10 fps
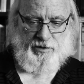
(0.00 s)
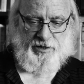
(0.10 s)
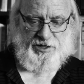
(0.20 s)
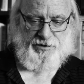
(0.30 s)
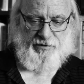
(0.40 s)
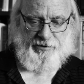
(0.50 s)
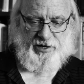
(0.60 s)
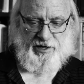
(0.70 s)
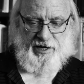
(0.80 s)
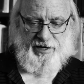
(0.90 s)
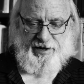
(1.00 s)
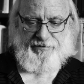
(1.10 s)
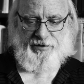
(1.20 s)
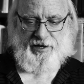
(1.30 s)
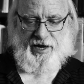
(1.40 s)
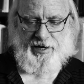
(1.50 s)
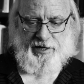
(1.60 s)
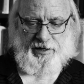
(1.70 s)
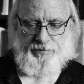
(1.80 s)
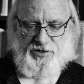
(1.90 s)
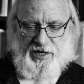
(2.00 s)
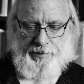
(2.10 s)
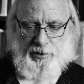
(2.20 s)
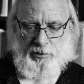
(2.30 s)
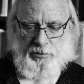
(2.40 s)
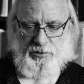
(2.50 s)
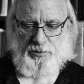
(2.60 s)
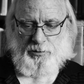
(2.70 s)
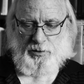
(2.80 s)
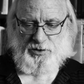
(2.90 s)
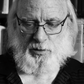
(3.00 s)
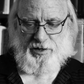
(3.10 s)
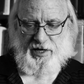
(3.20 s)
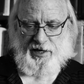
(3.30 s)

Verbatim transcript: is a very indefinite ending. Samuel was with